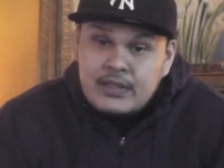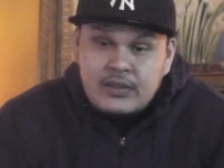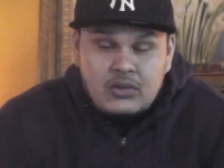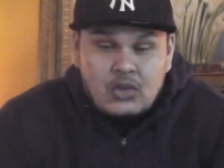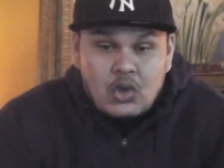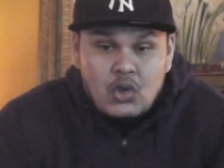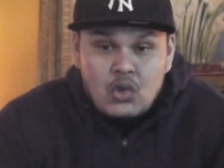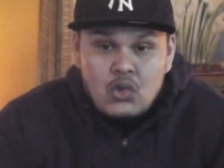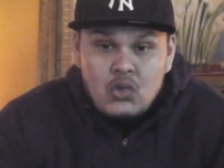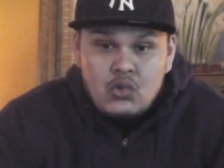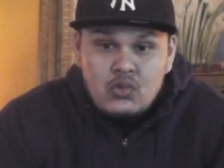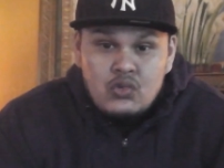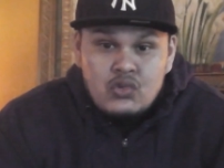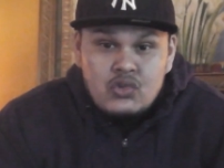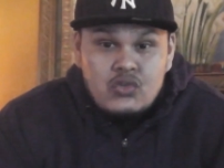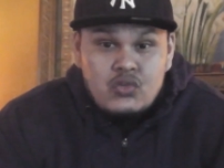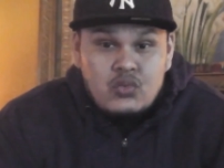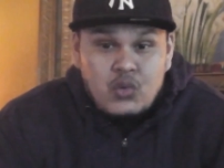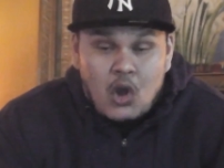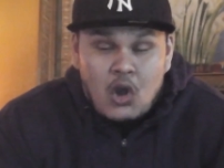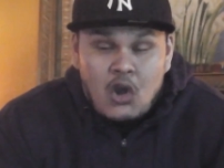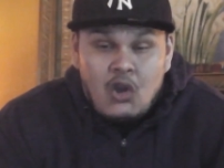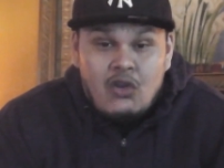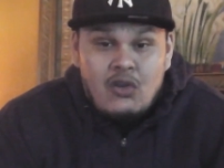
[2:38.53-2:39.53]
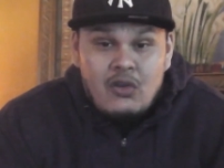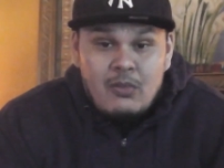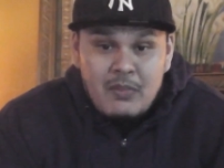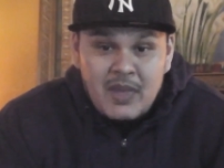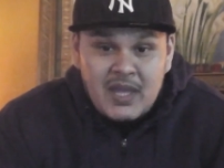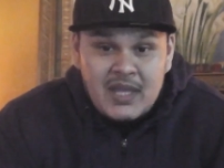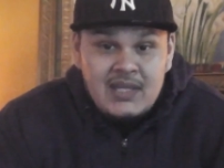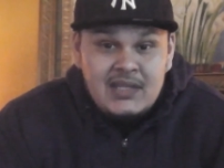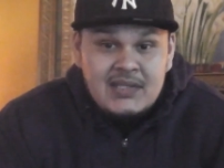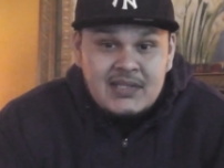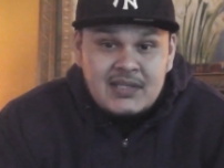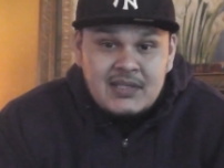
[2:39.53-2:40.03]
Those are
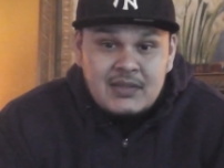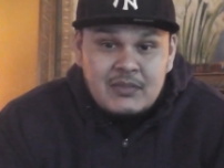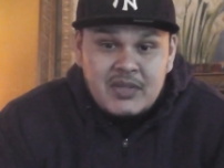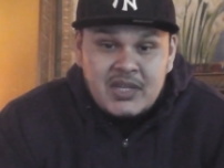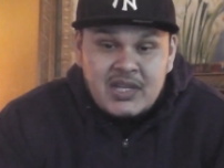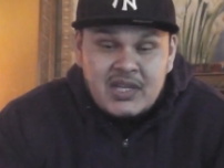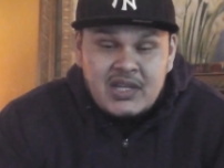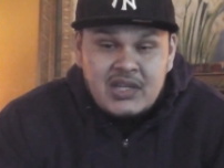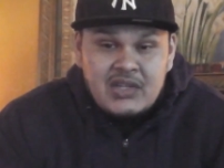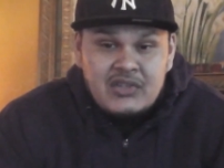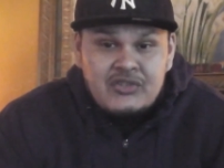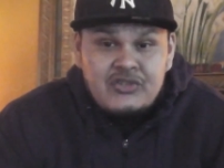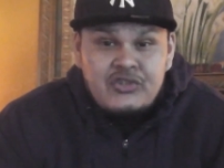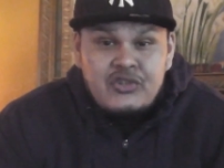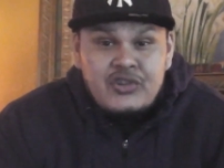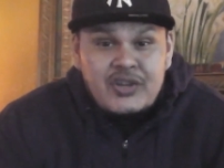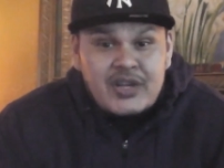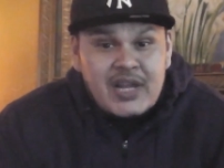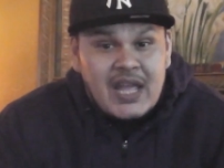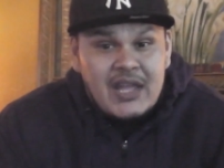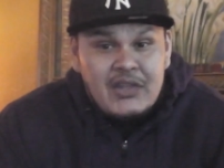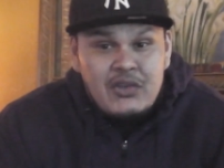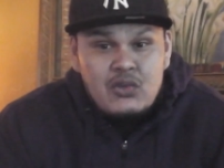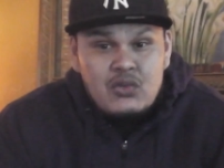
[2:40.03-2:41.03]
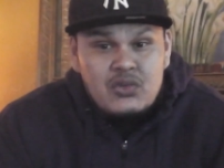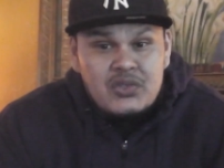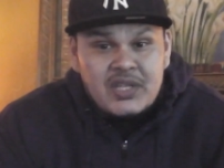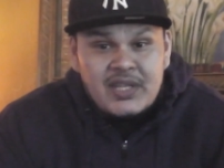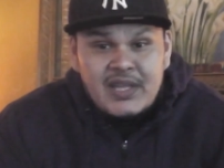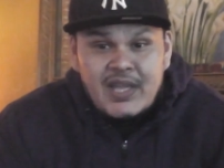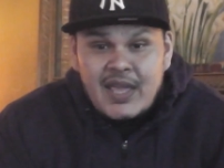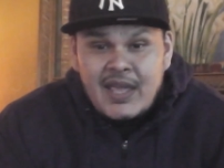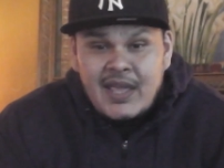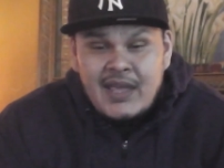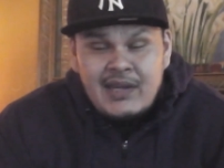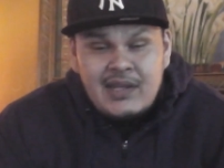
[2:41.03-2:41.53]
amazing because you're not
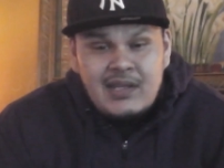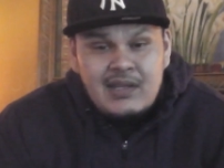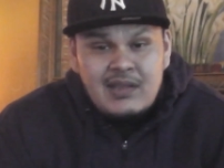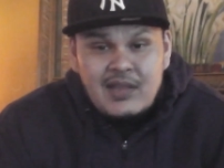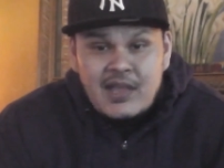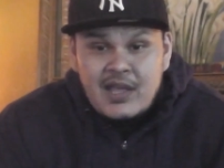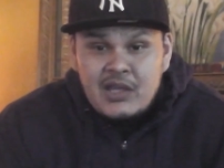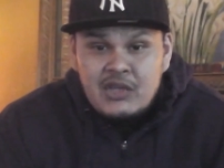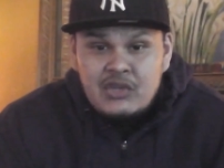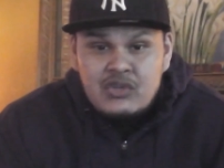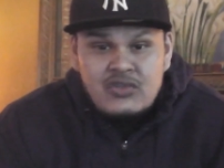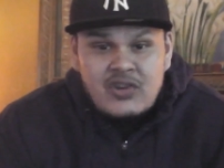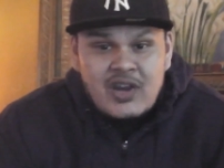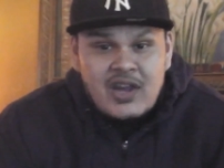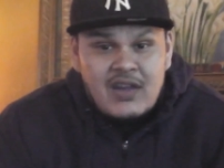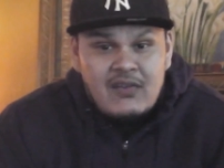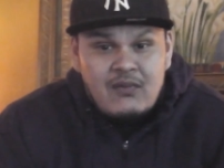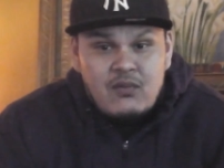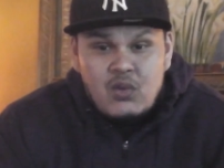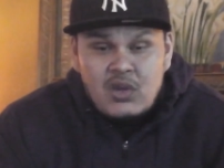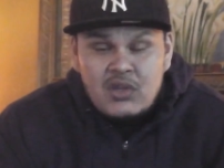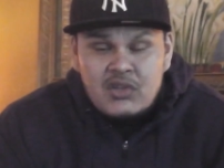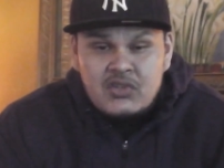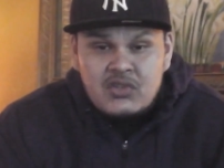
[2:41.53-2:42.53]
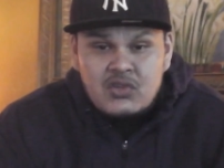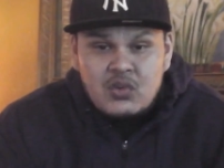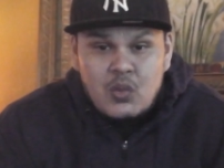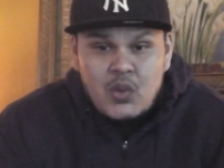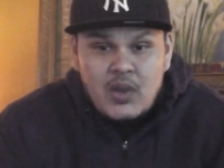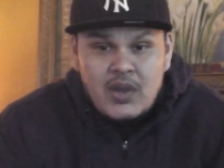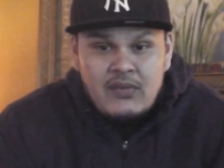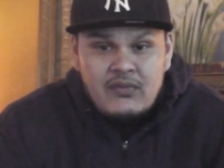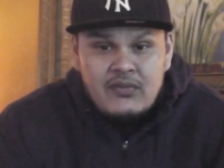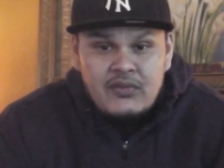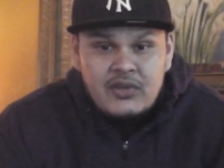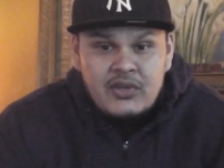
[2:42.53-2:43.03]
using any leg drive
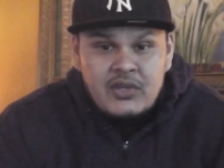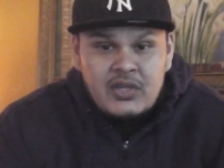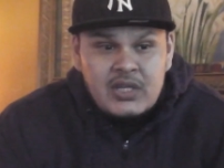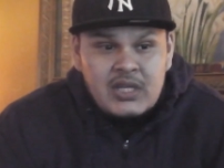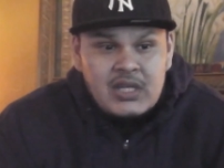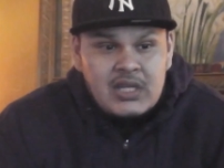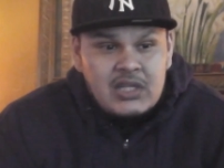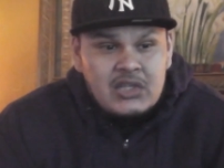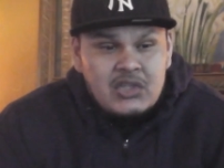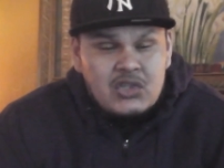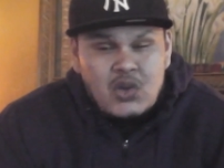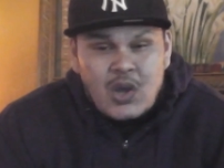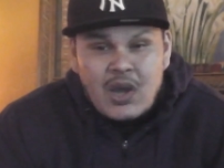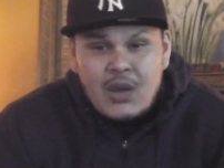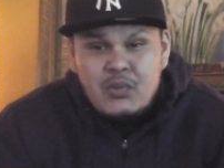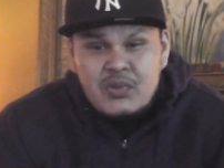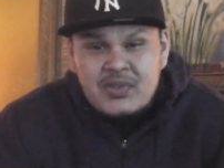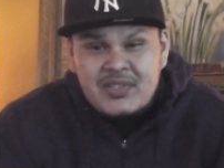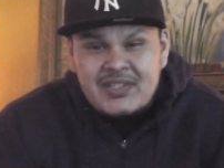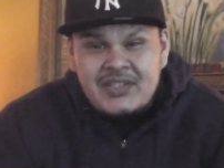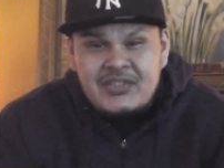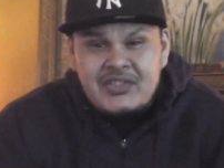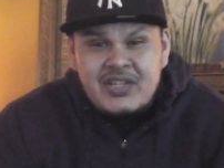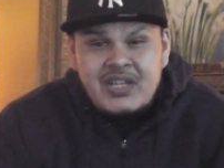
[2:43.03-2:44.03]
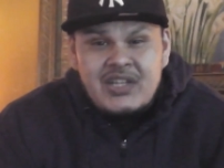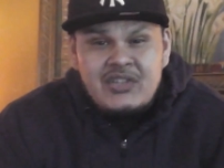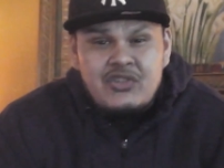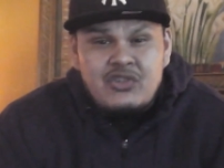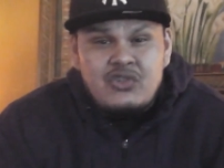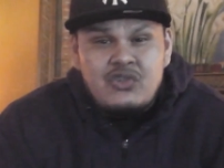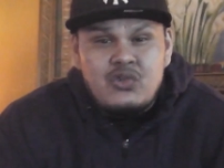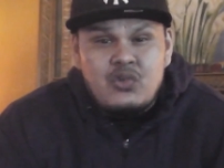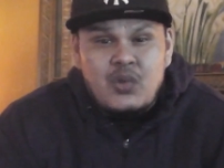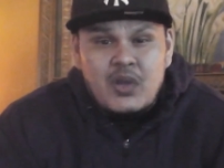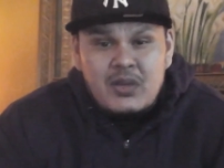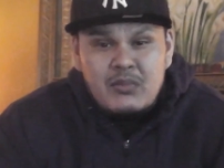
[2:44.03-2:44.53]
whatsoever. So I would
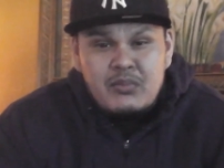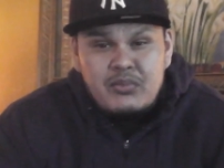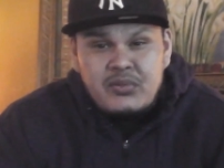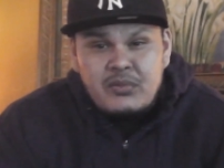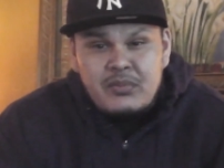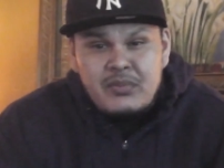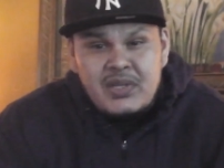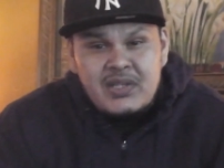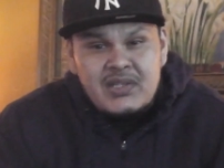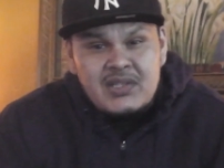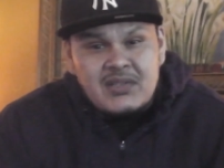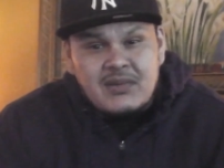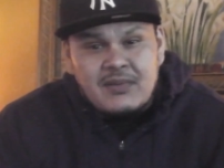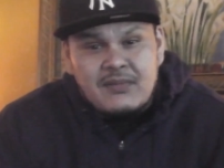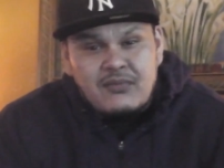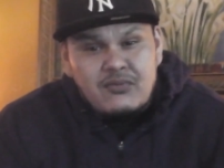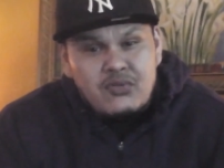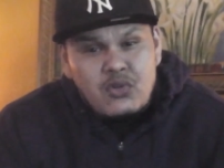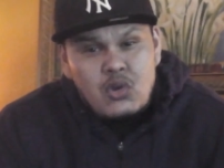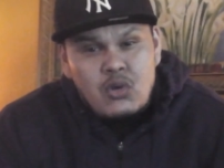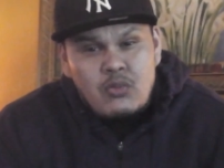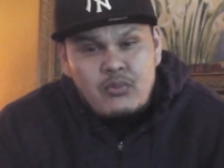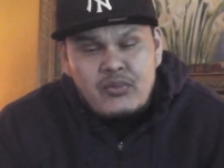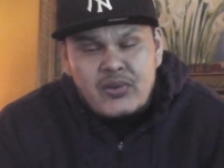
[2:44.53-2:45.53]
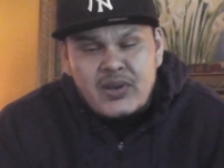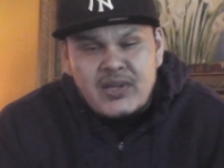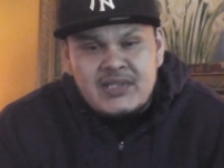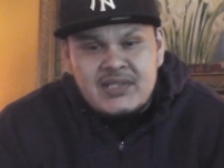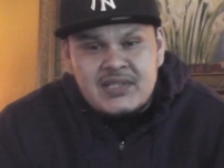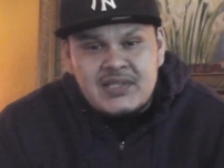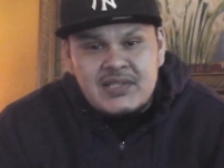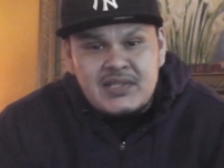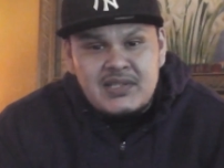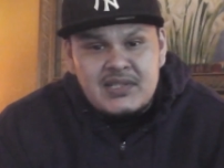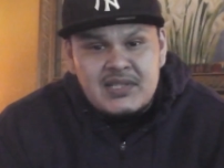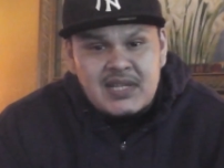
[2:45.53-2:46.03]
suggest you implement some floor
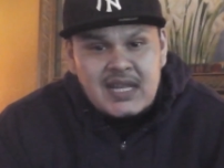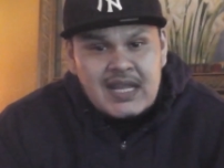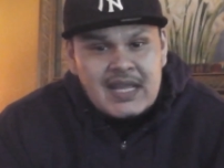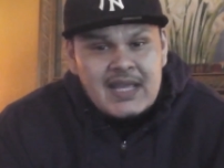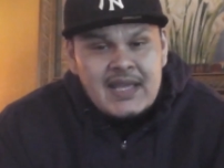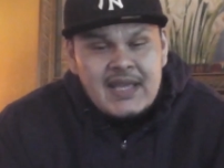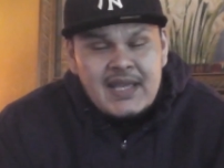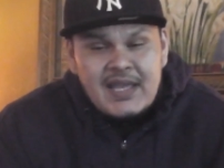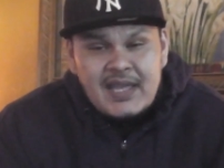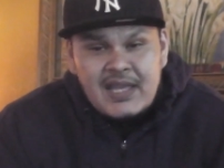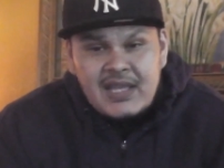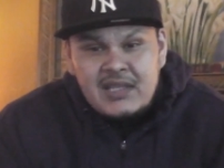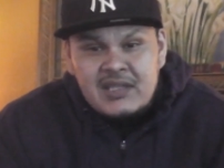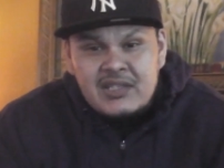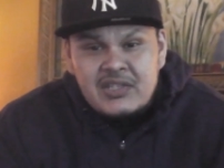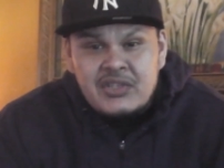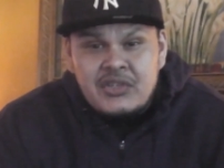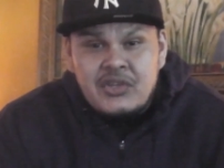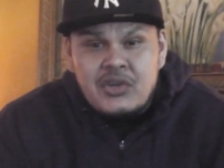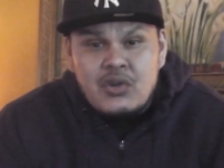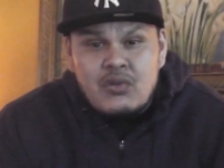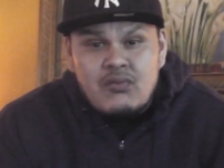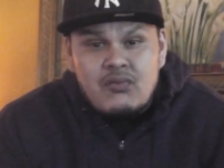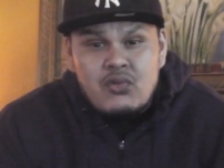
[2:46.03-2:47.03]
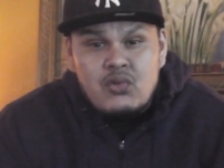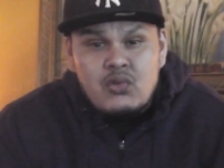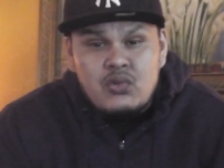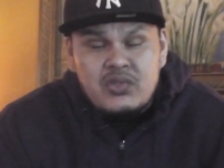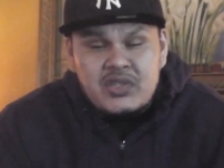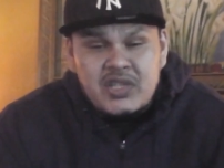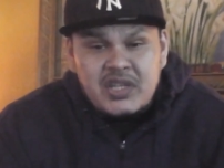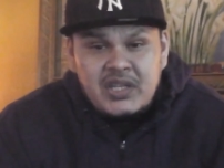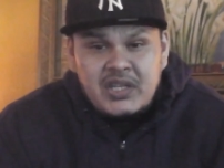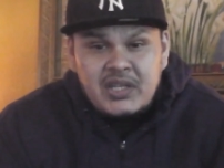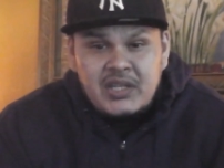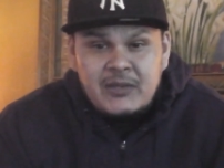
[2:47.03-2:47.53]
presses into your
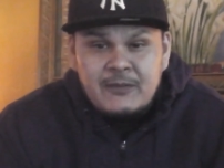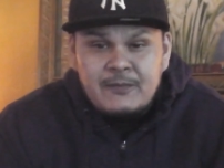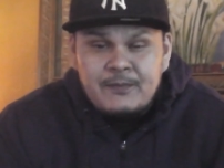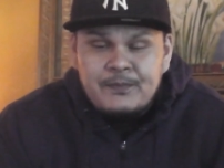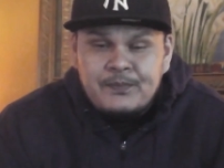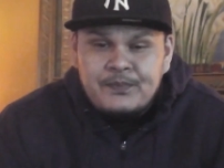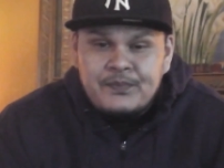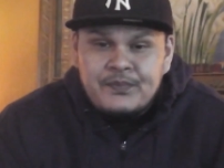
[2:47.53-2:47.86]
routine.